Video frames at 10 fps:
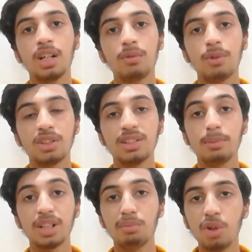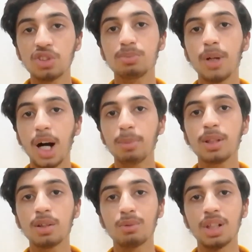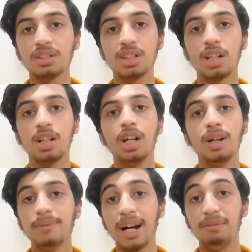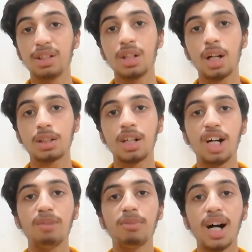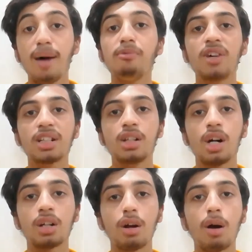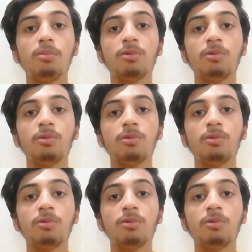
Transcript: For example, the most popular ones are Fiverr.com, Upwork.com,